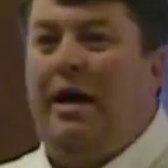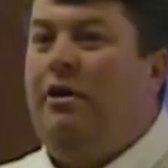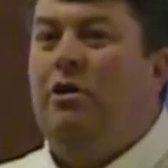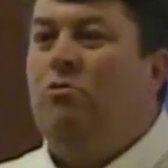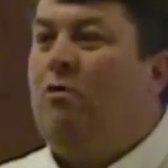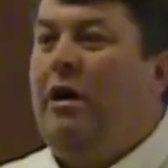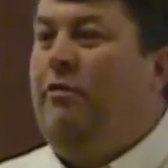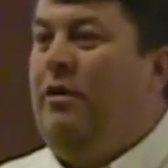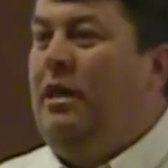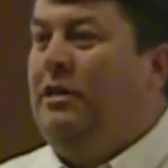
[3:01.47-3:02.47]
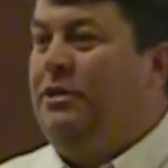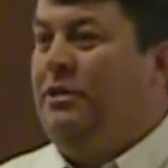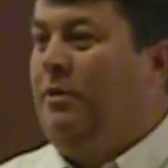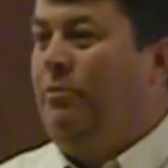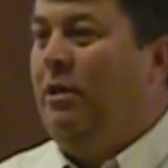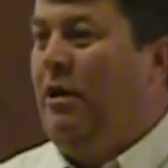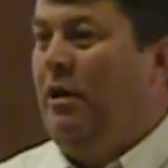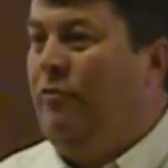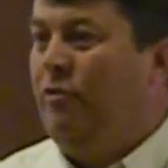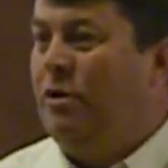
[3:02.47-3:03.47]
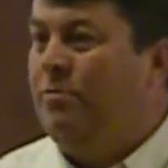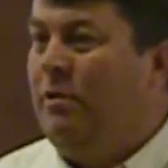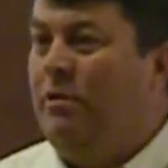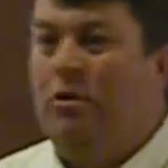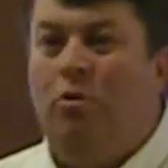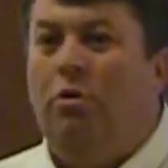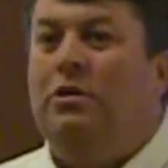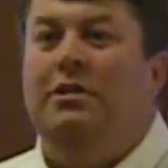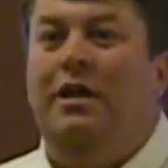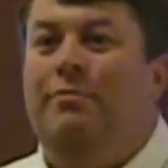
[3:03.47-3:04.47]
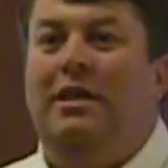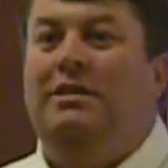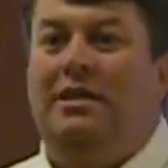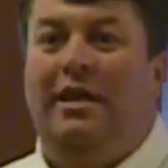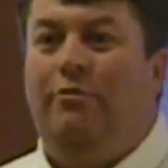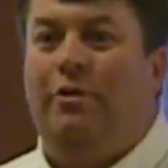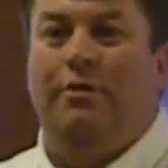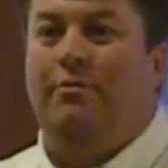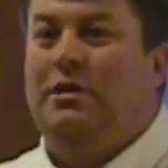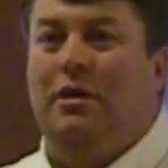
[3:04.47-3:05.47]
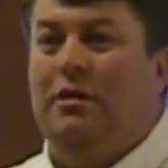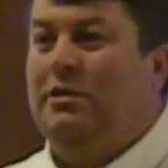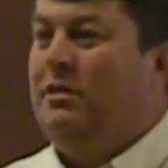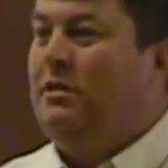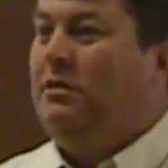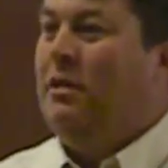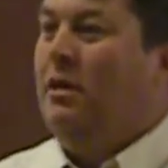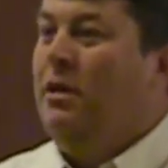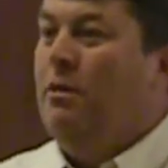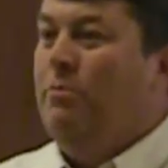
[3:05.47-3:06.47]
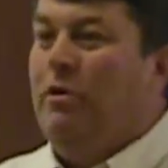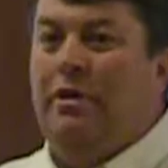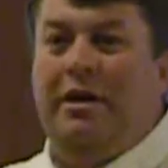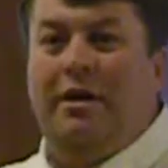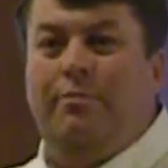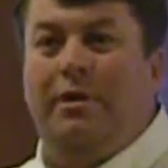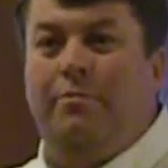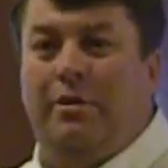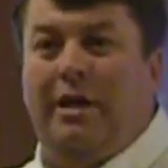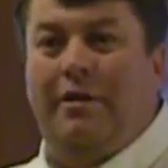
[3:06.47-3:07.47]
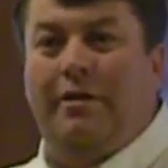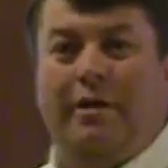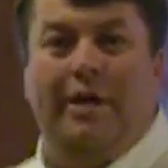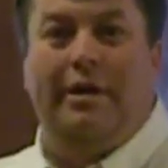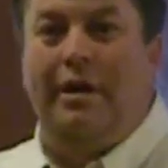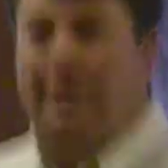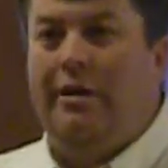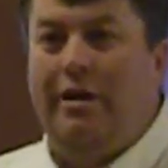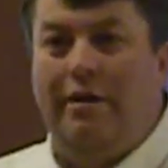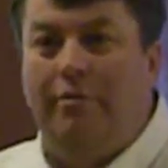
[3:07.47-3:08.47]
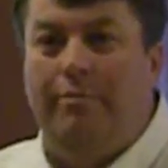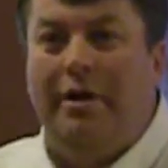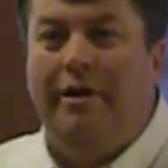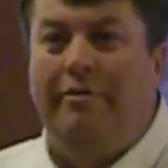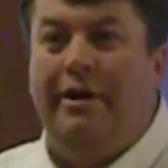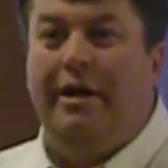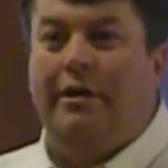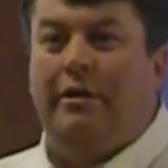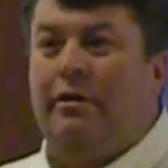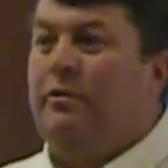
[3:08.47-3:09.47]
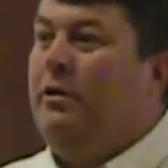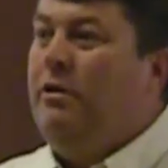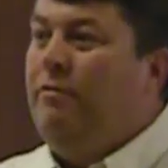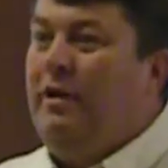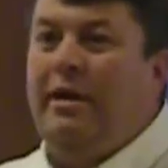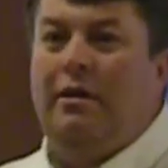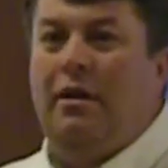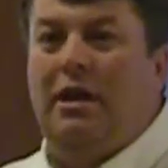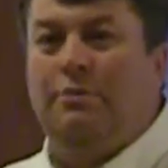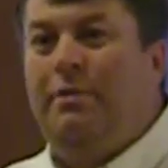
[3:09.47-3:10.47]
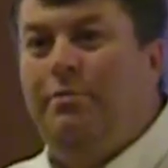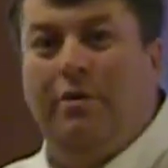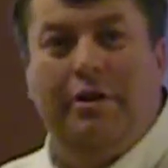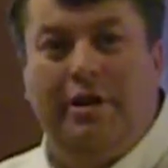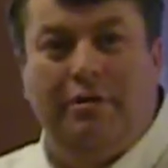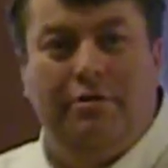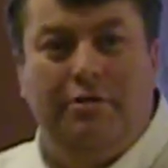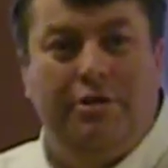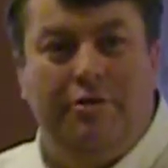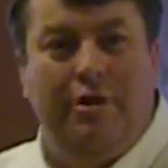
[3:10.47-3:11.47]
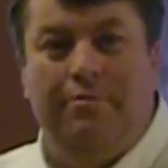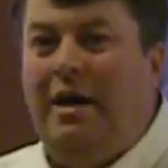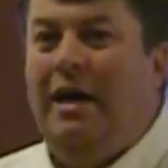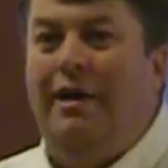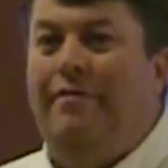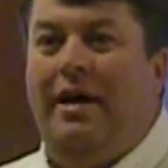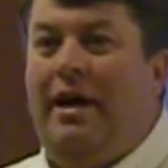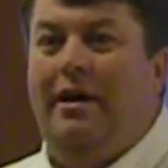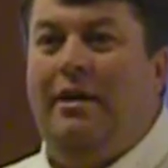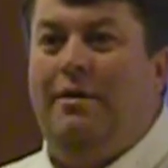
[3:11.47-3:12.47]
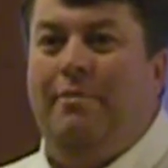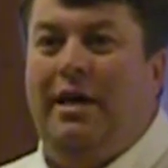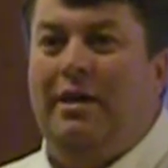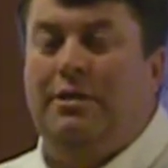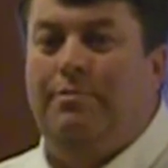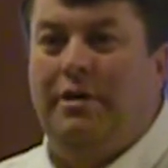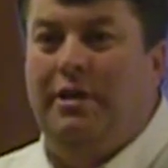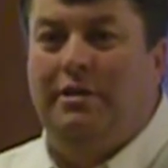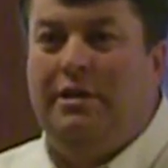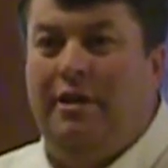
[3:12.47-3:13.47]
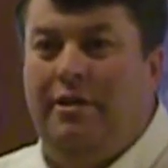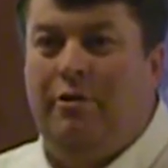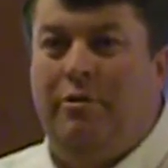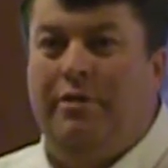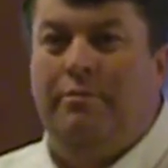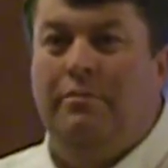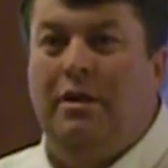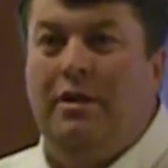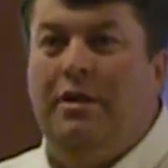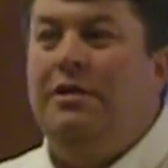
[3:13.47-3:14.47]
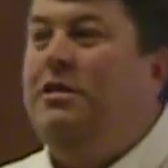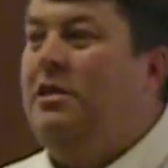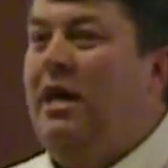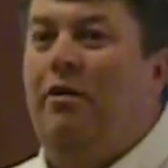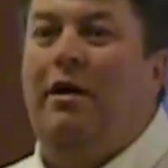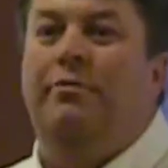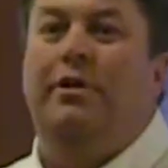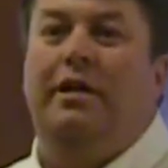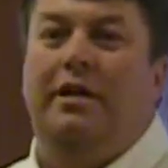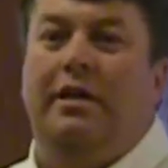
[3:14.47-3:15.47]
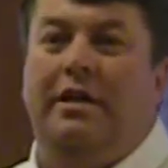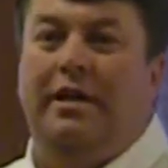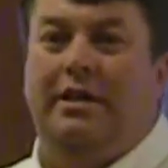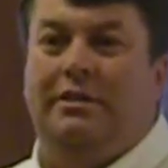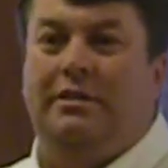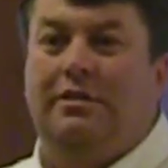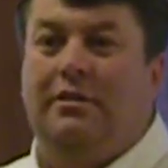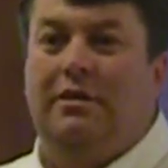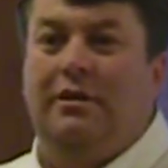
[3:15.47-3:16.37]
Had a great relationship with law enforcement. Worked side by side with them as long as it's pulling dead people out of the Grand Canyon out of a plane wreck or finding lost people on the Arizona Strip. I haven't had any bad experience down there with them. This is how I'm greeted in Texas.